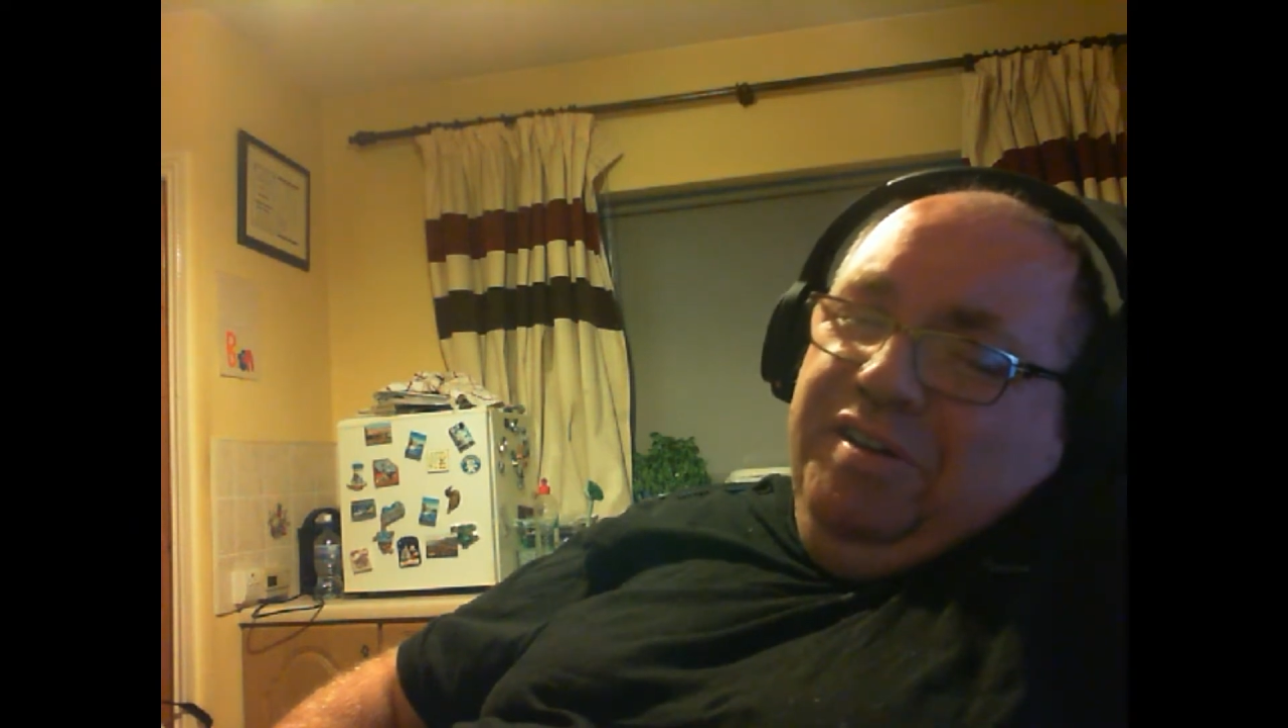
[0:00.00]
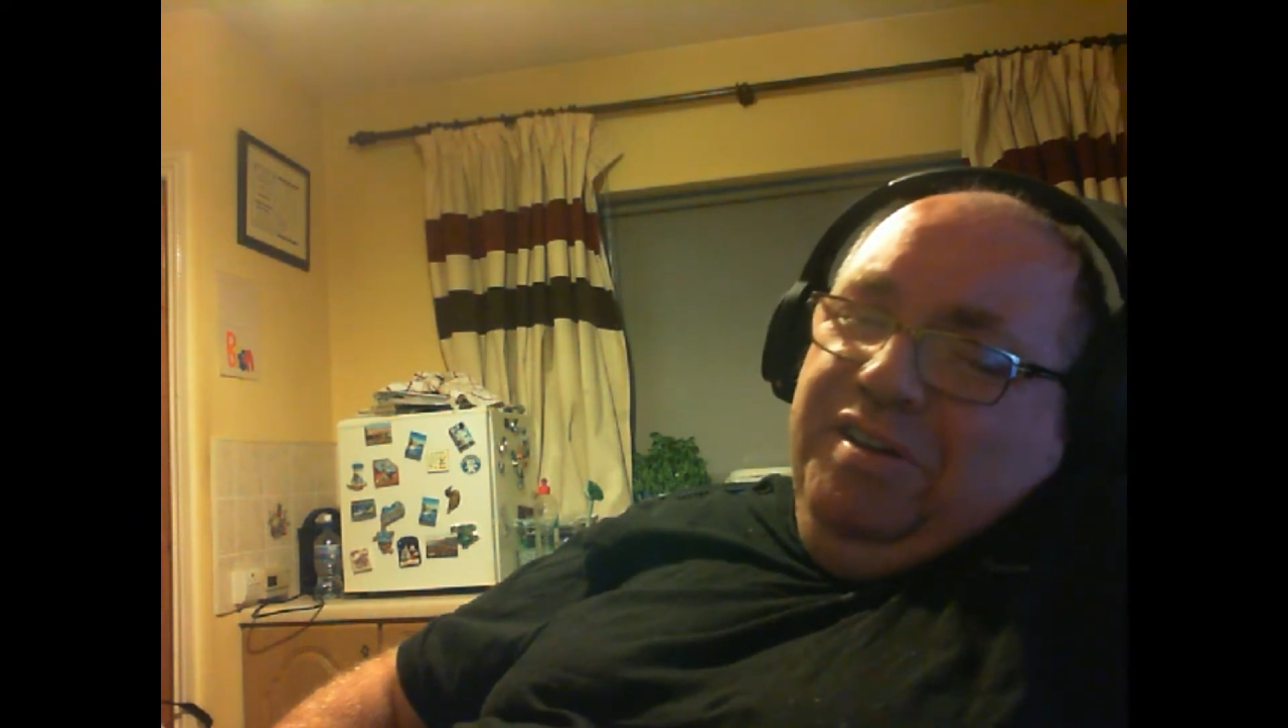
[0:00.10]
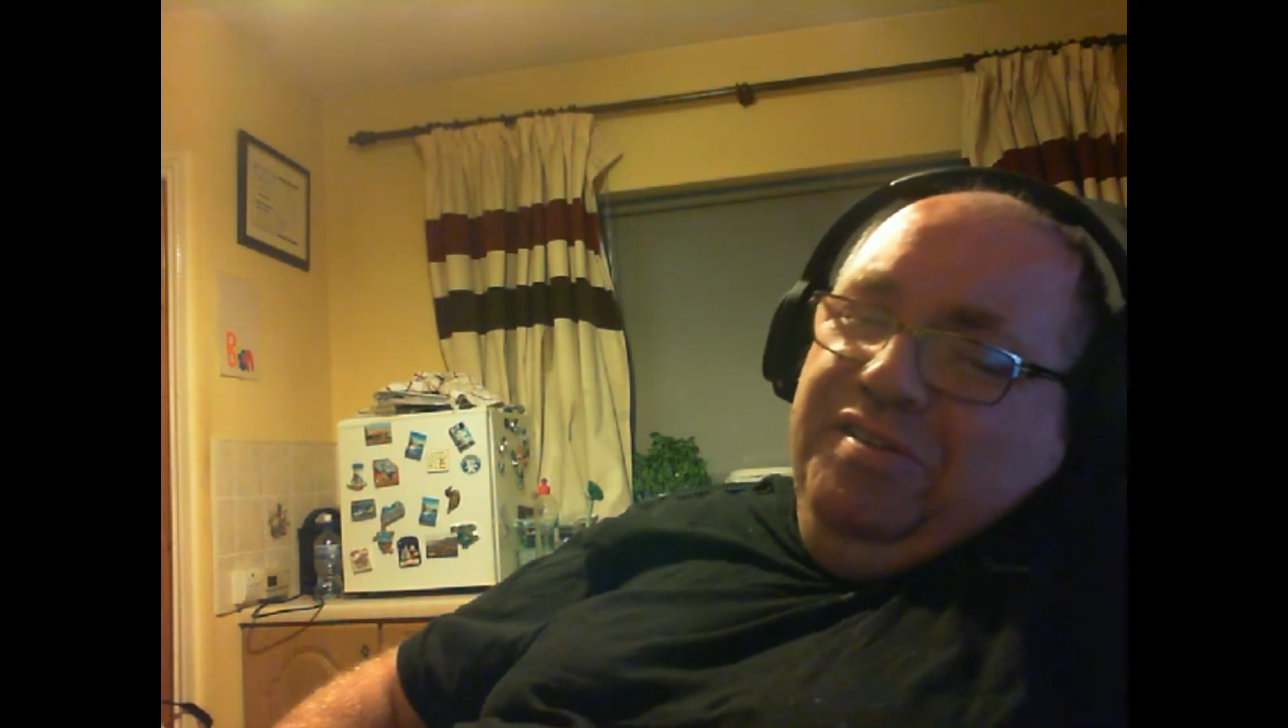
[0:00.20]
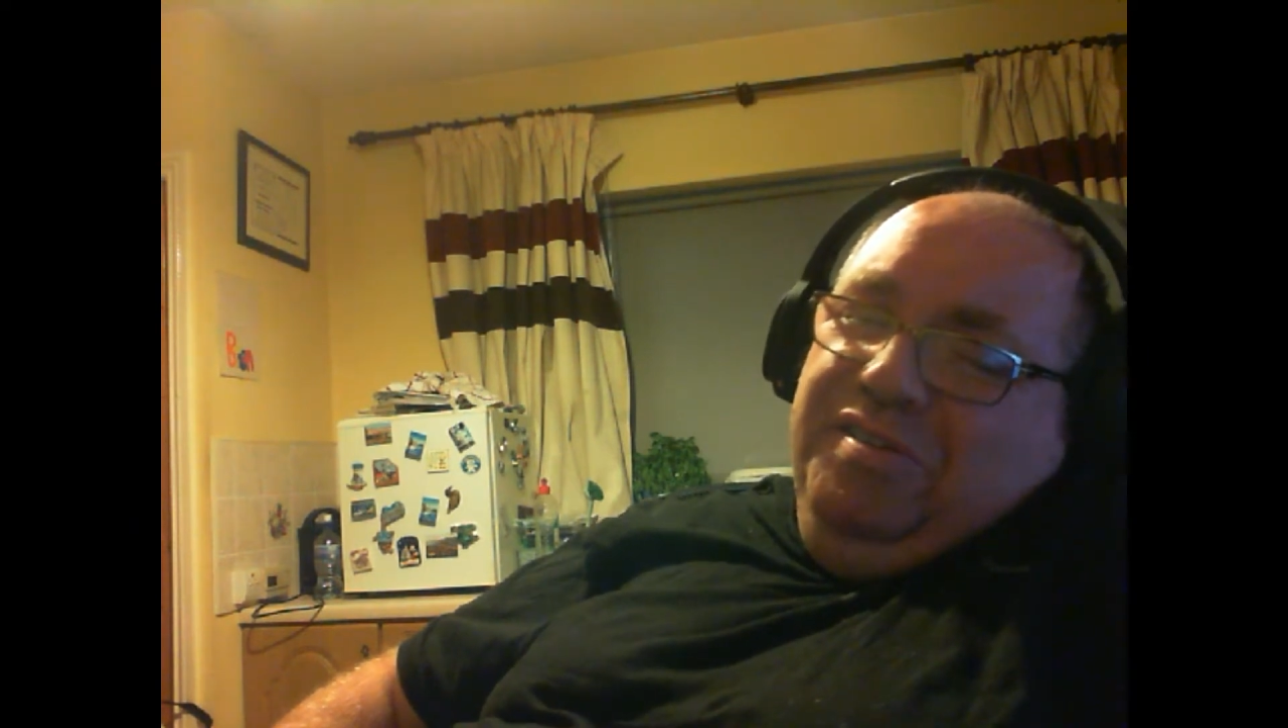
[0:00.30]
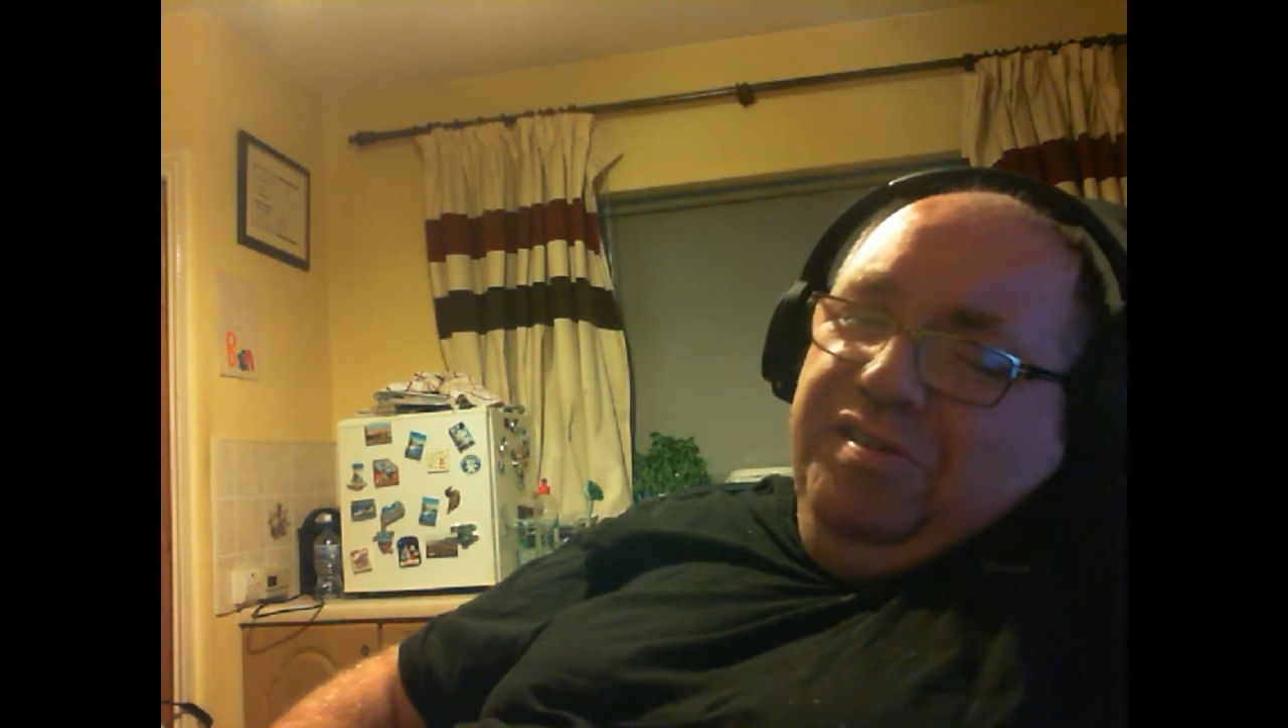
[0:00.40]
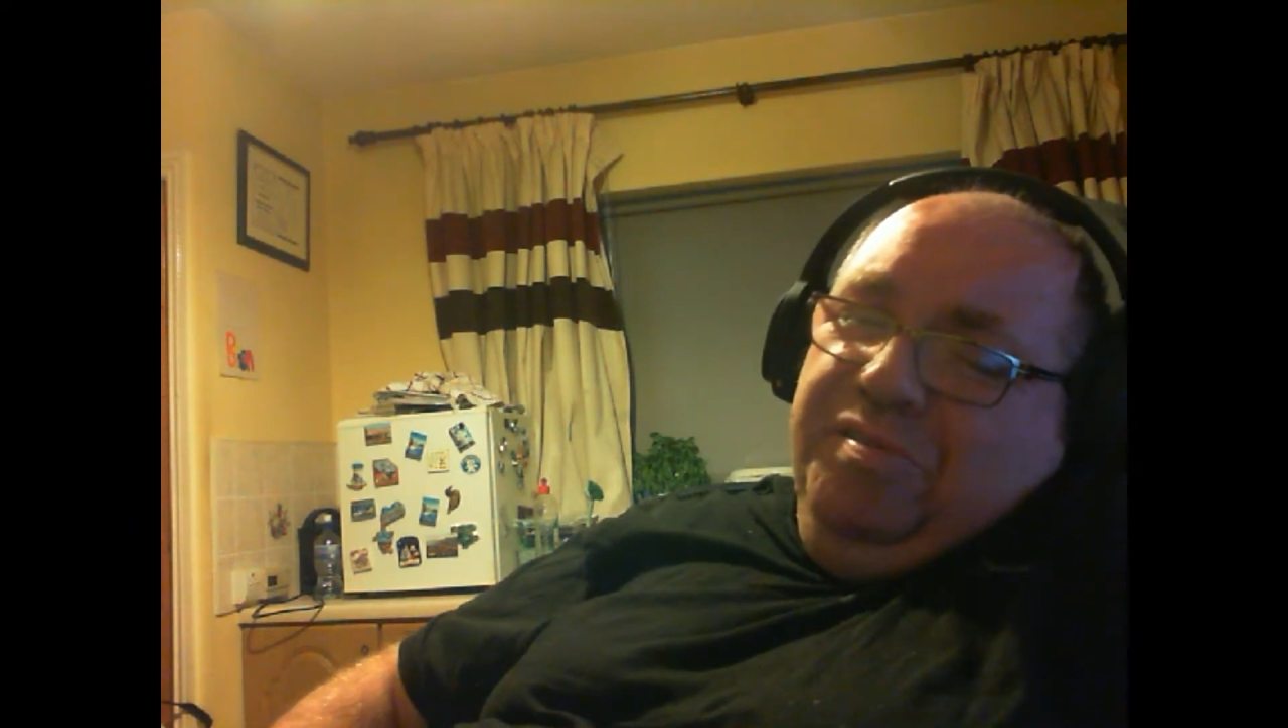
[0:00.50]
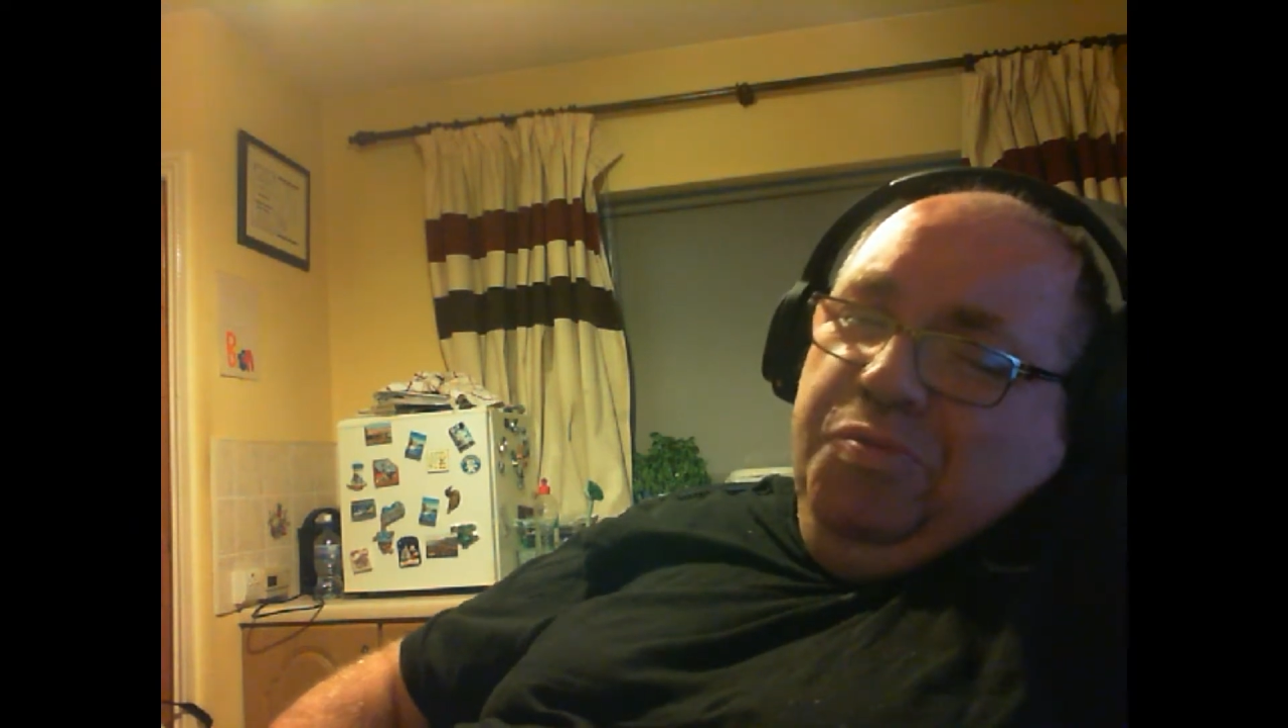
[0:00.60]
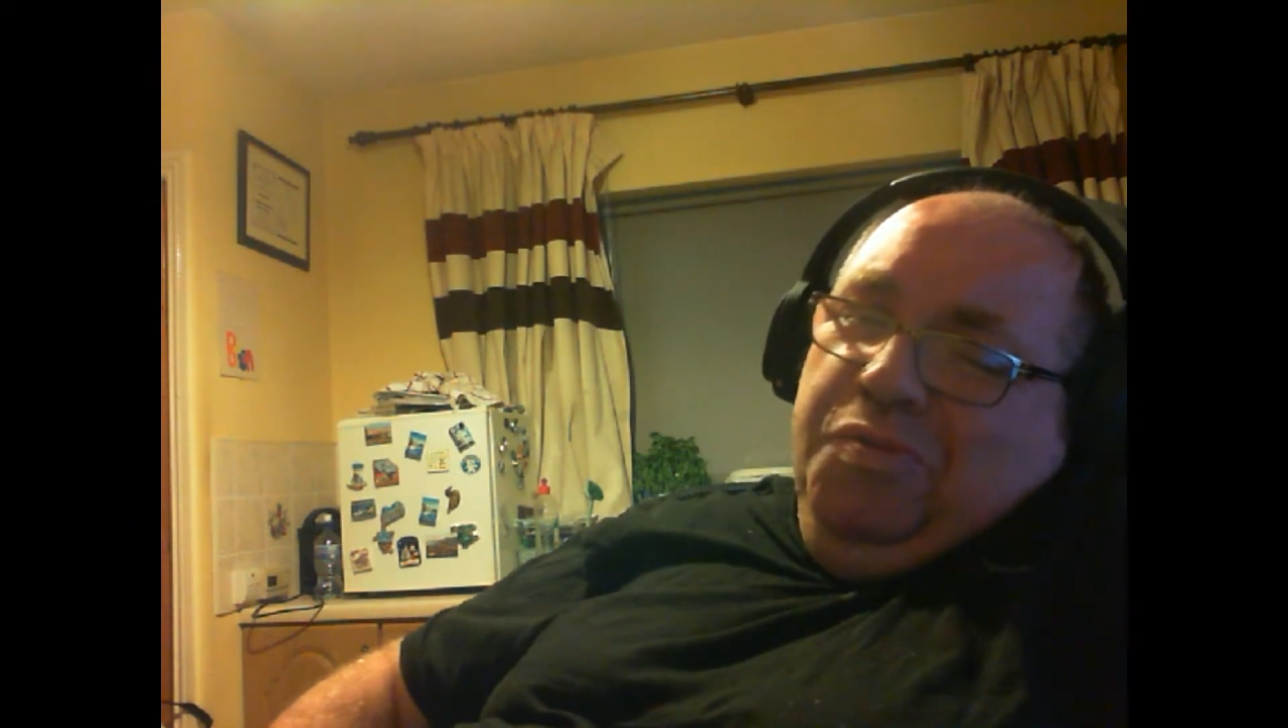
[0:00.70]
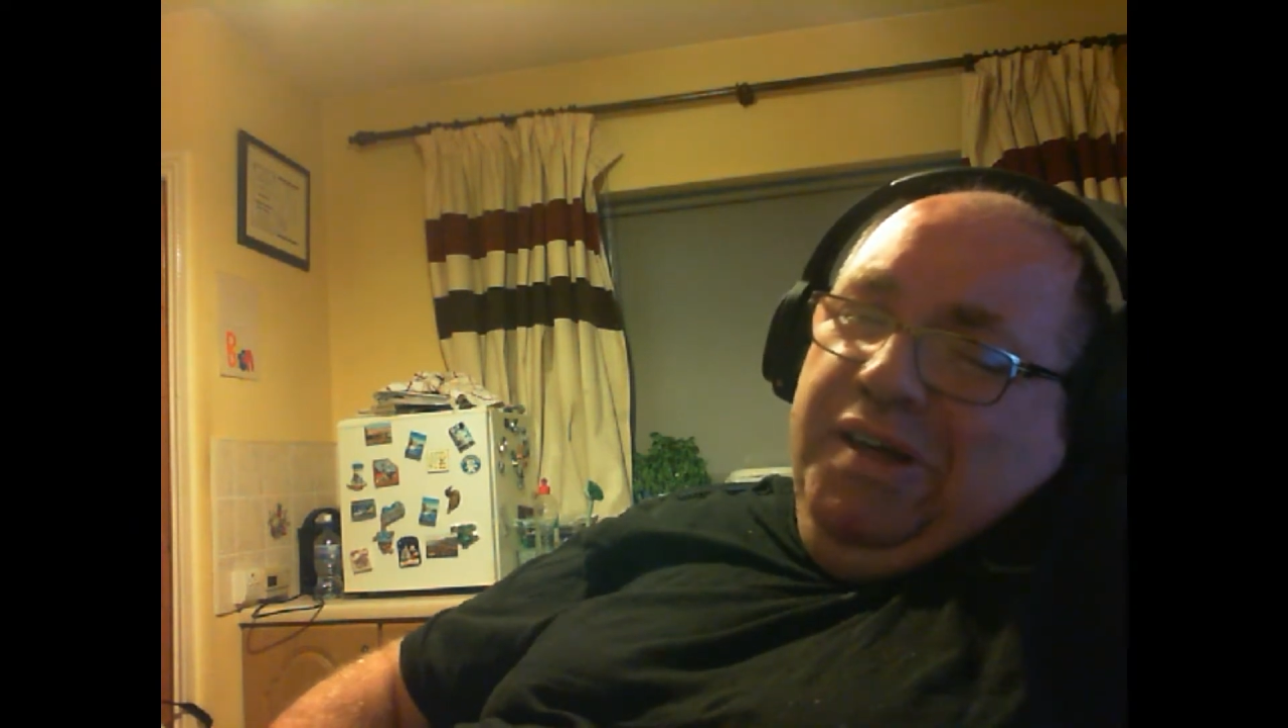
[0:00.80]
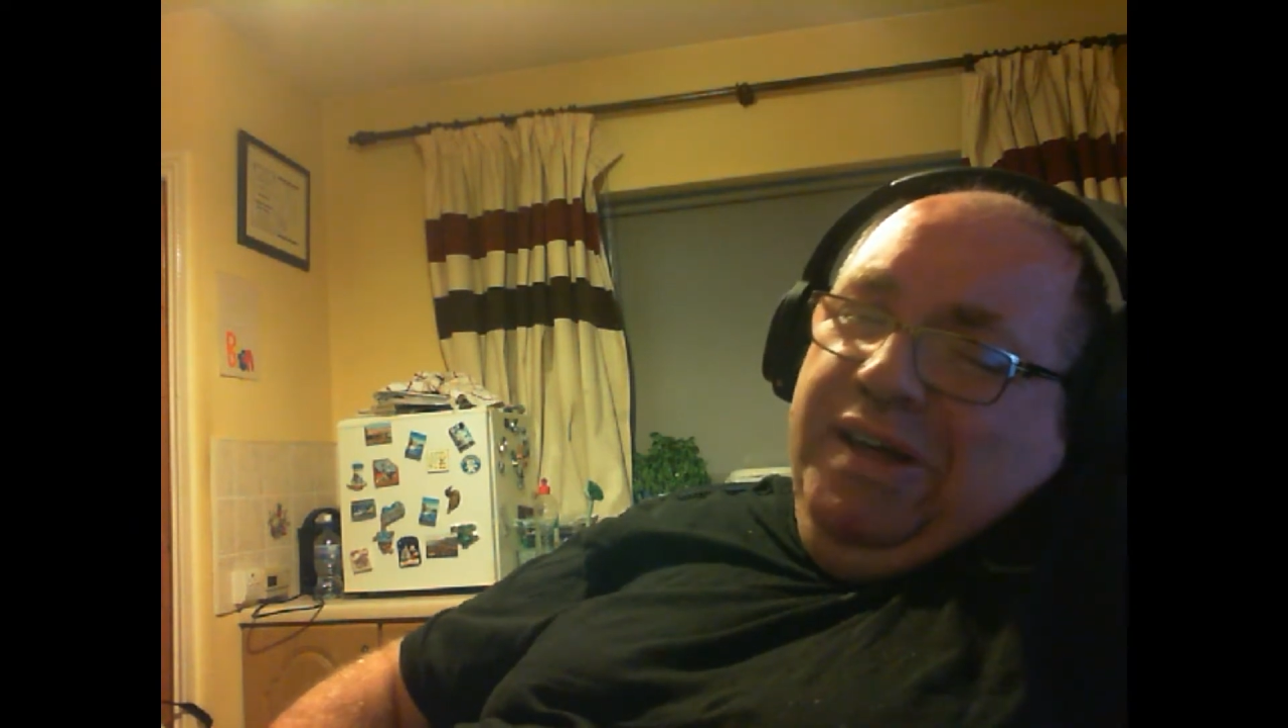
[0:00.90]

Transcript: into